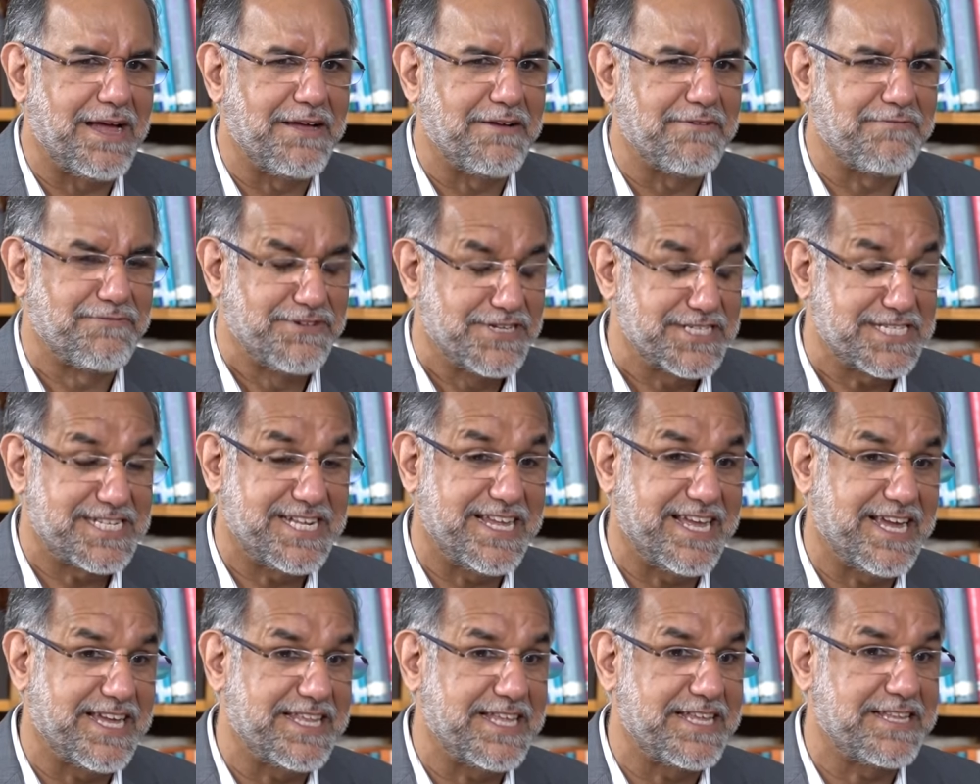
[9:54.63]

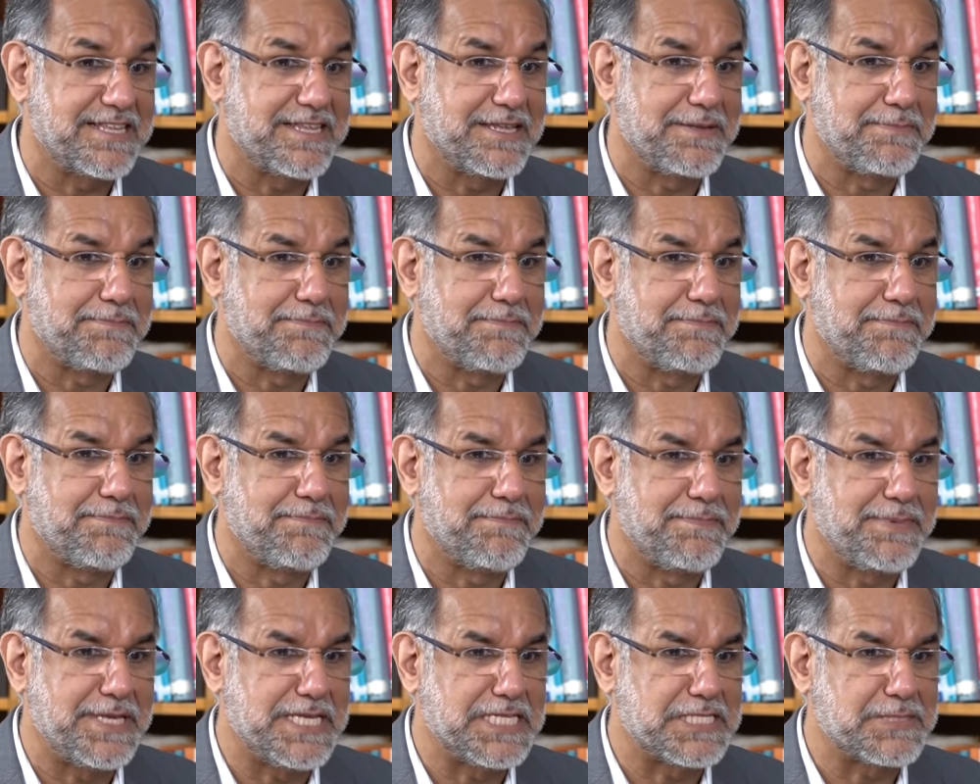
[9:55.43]
Firstly, I think the
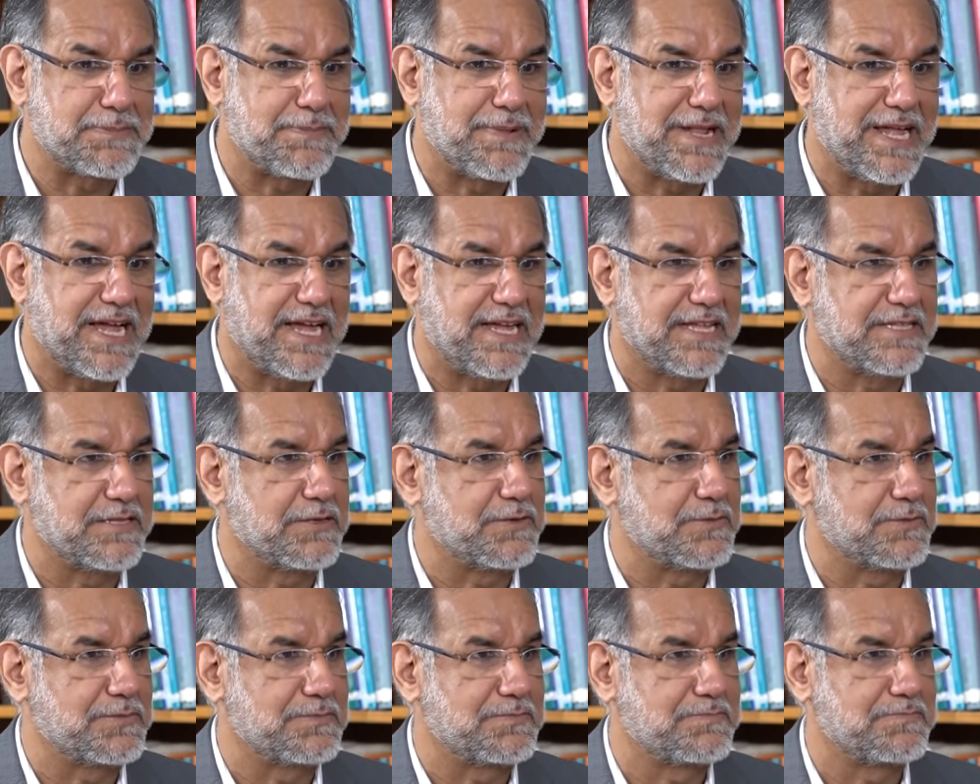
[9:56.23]
peace plan,
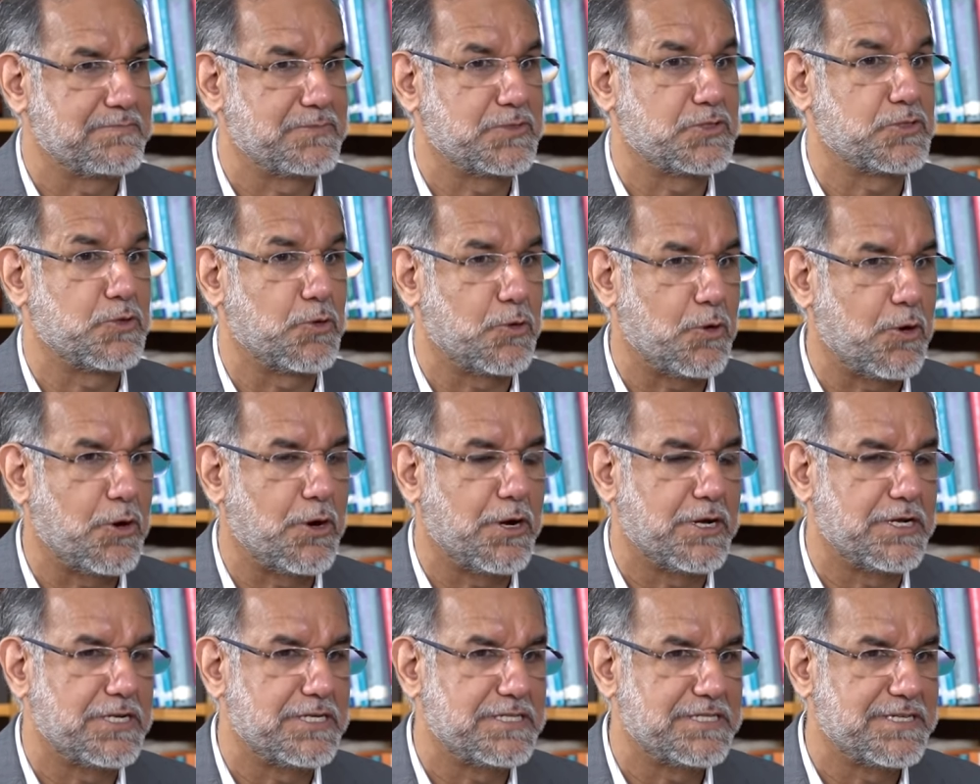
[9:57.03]

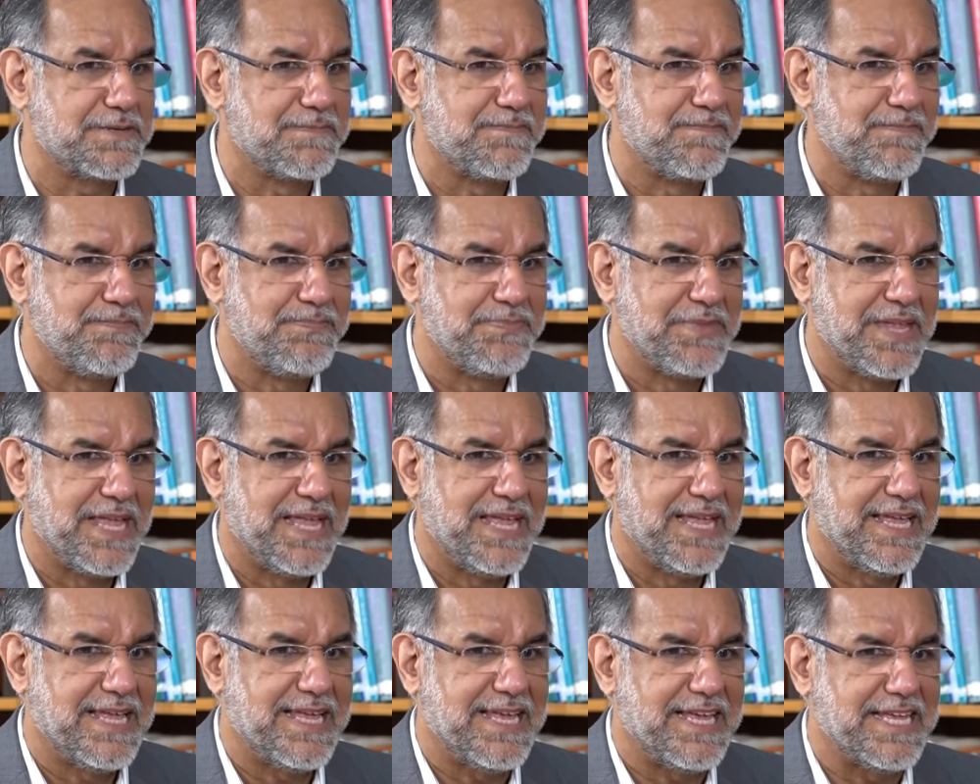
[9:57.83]
so-called,
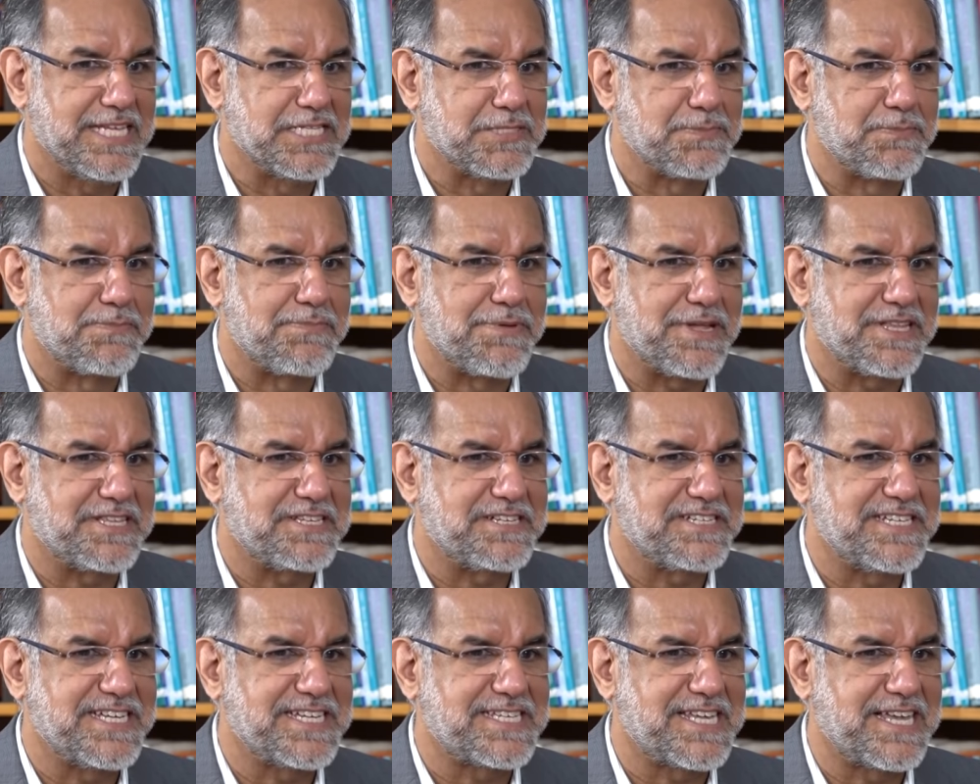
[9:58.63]
is
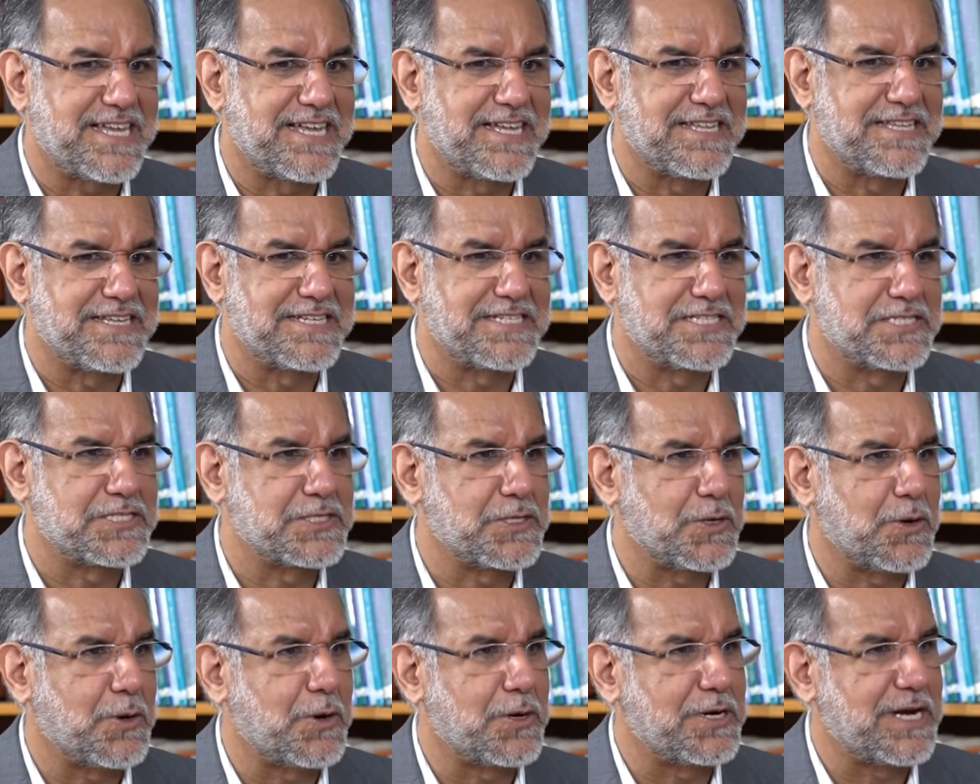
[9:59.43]
breathtaking in
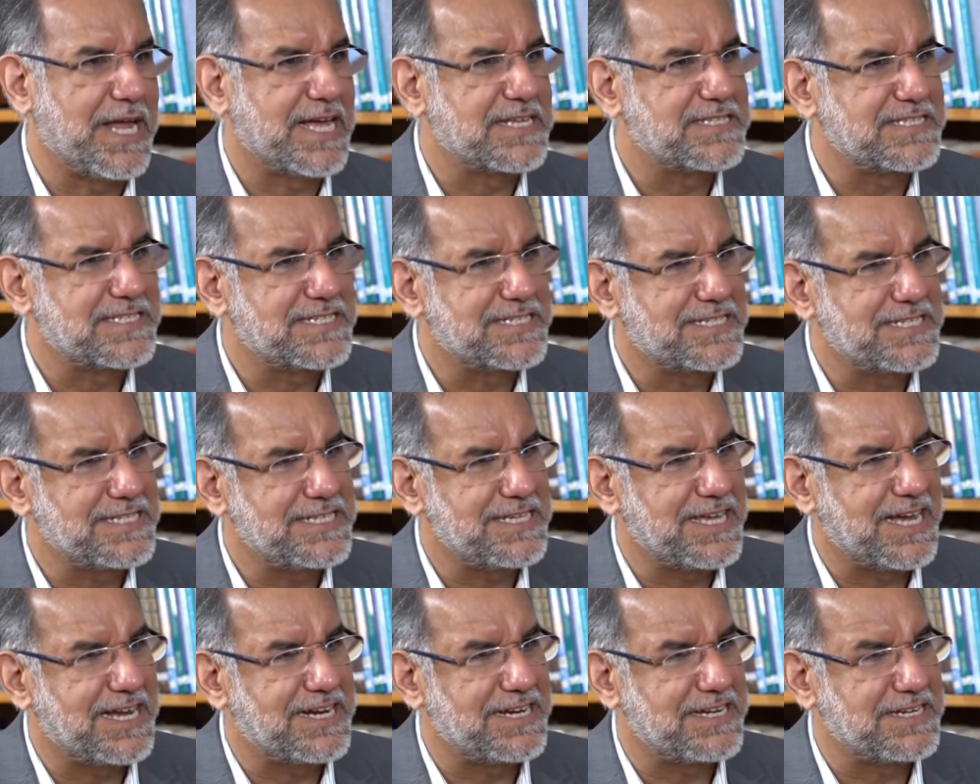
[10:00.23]
its
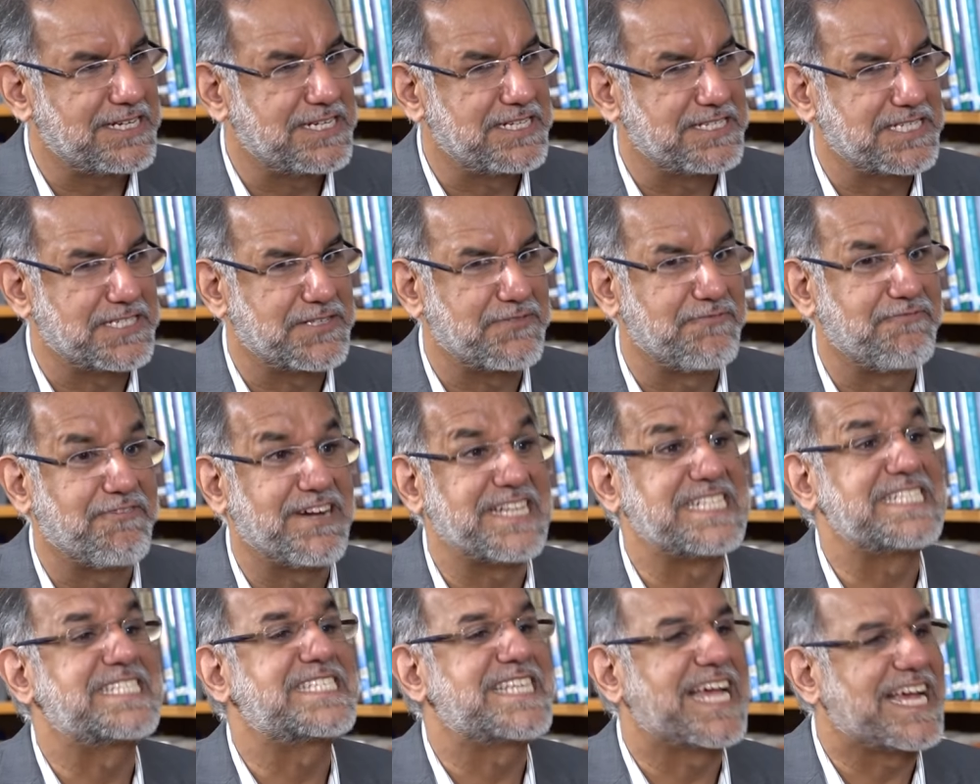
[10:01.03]
audacity and its
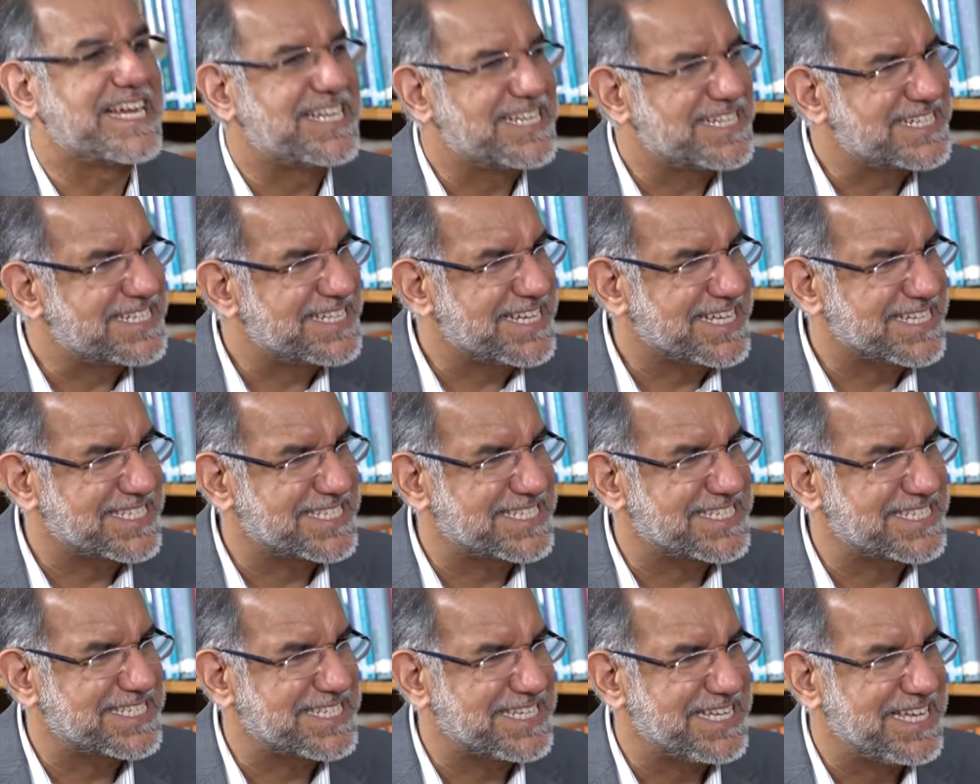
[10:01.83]

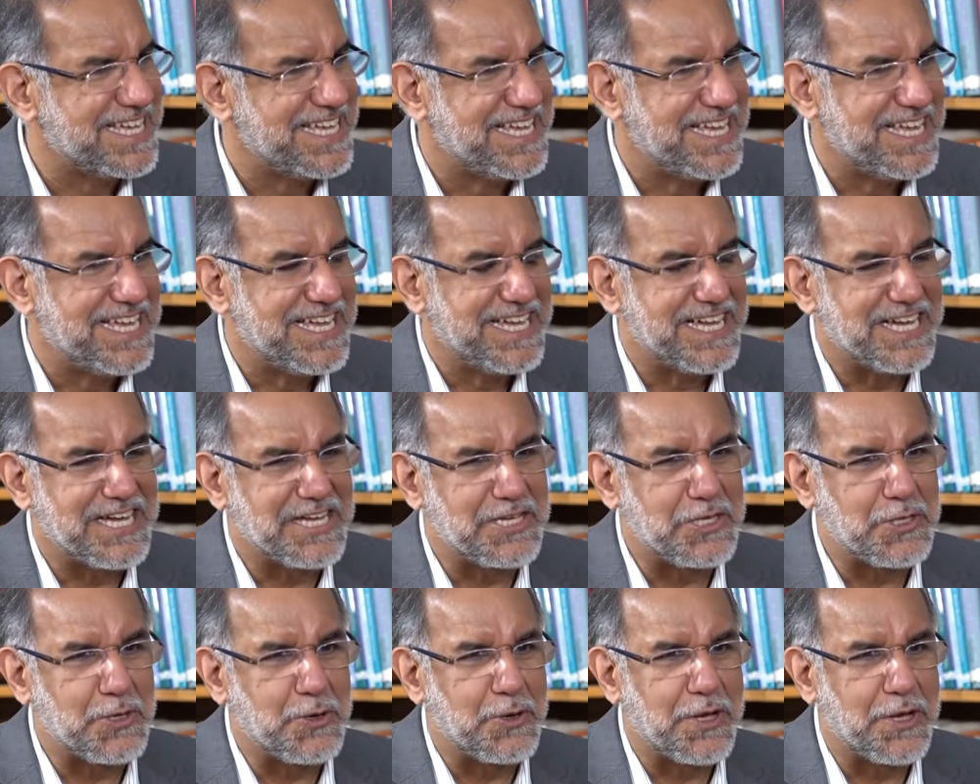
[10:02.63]
one-sidedness. You know,